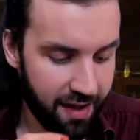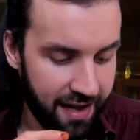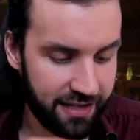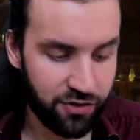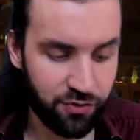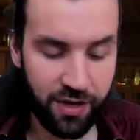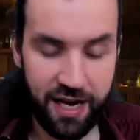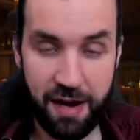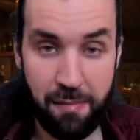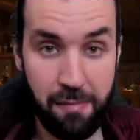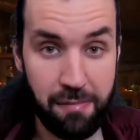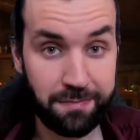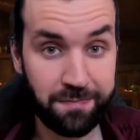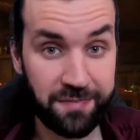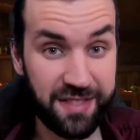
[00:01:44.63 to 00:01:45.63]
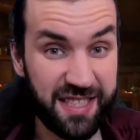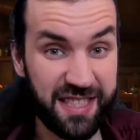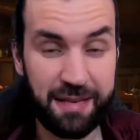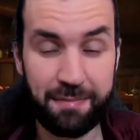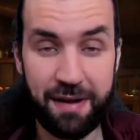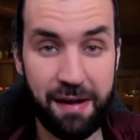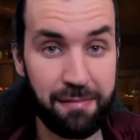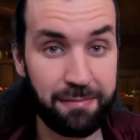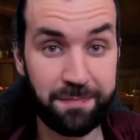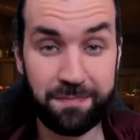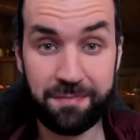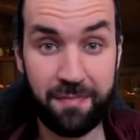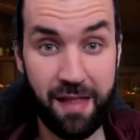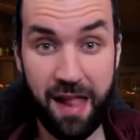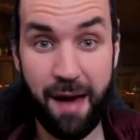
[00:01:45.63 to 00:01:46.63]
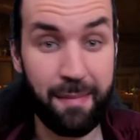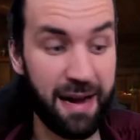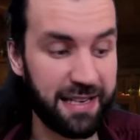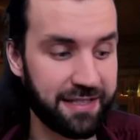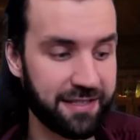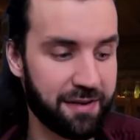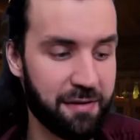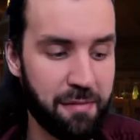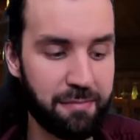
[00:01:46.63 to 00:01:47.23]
It's really simply amazing.